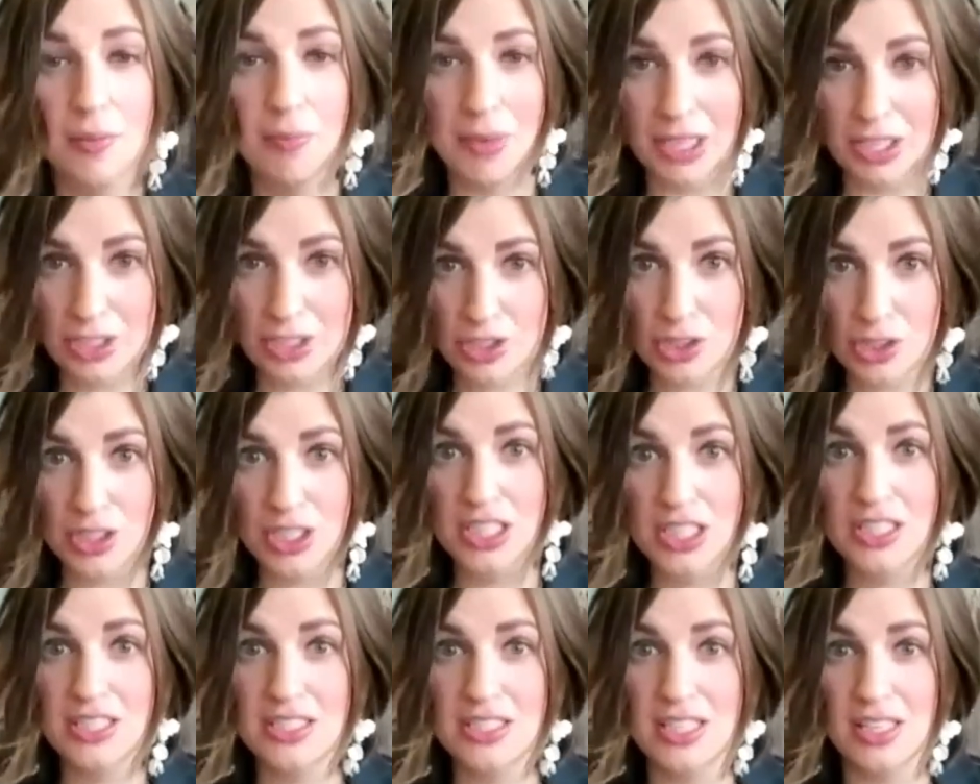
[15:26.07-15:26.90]
make sure
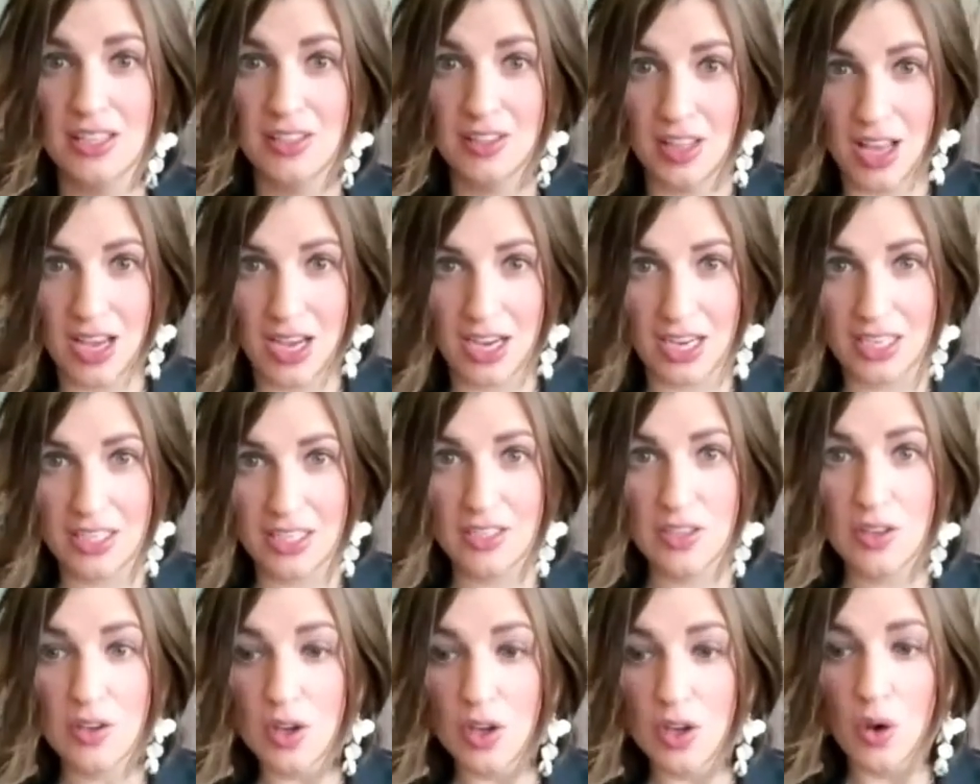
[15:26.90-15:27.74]
it is
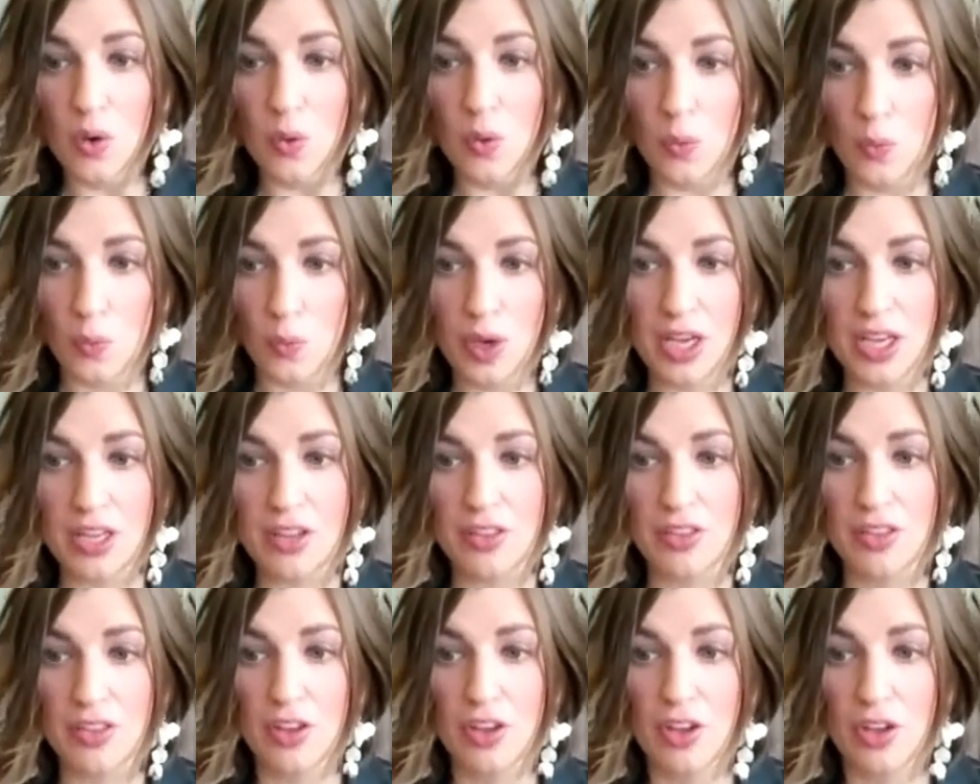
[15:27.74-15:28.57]
aligned
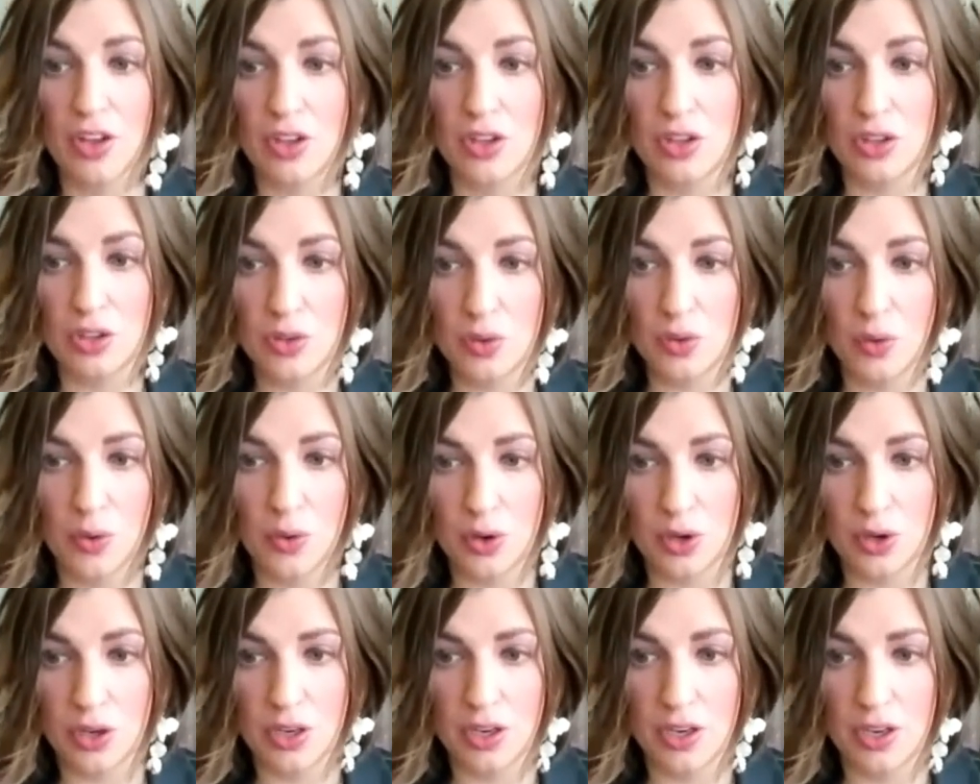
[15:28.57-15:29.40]
with
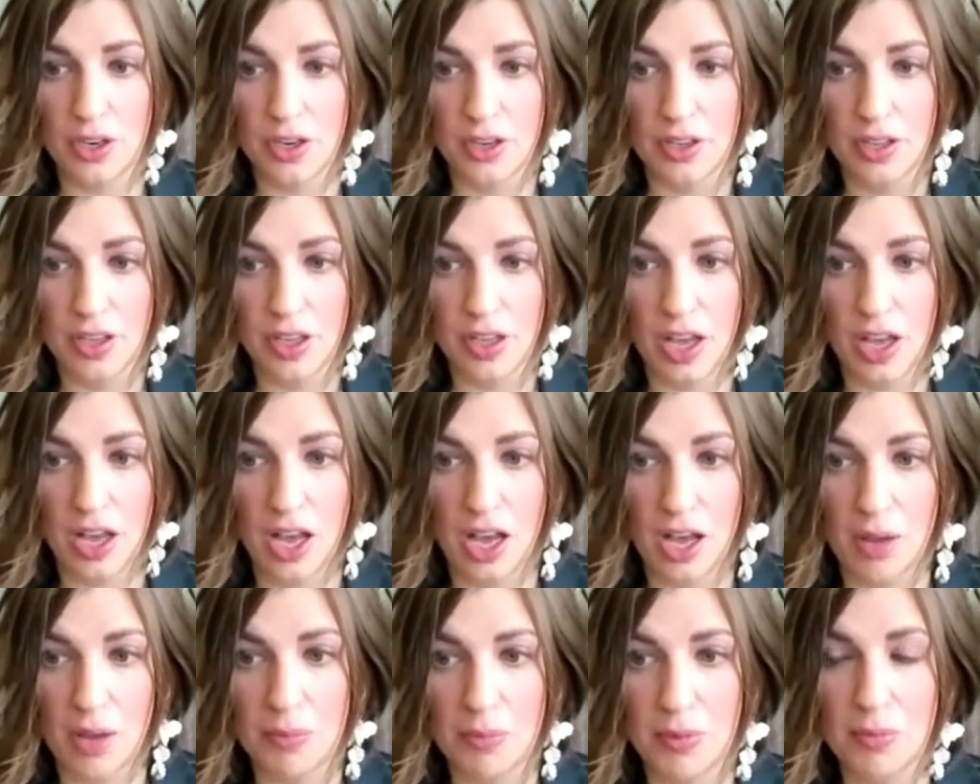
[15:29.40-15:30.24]
your
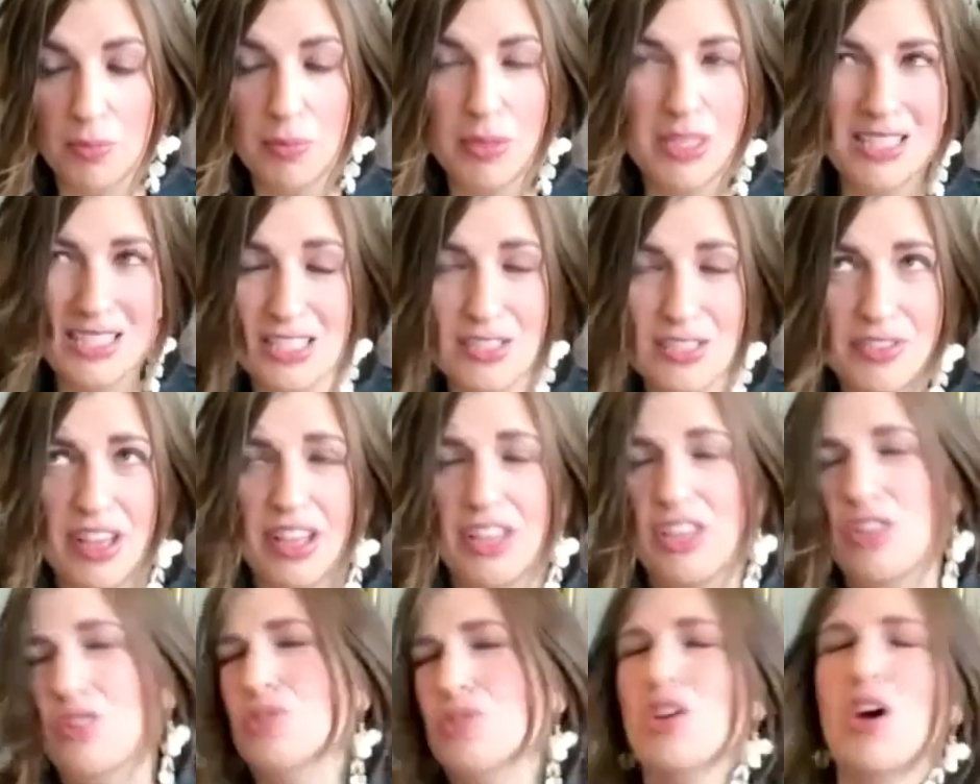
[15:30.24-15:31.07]
business
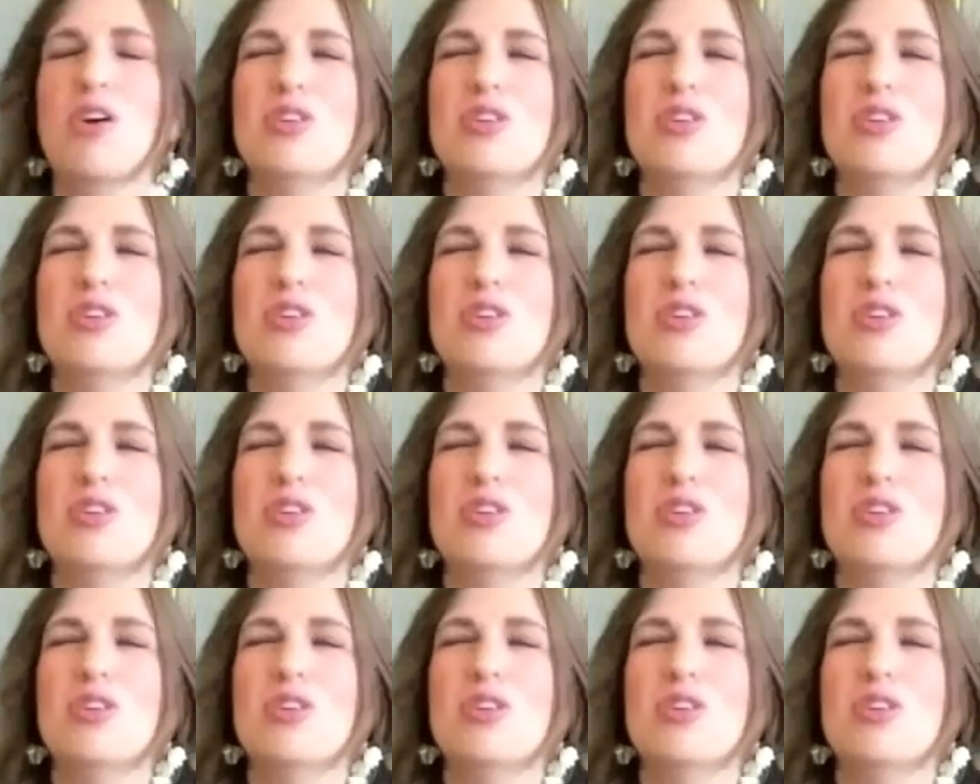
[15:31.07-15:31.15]
values.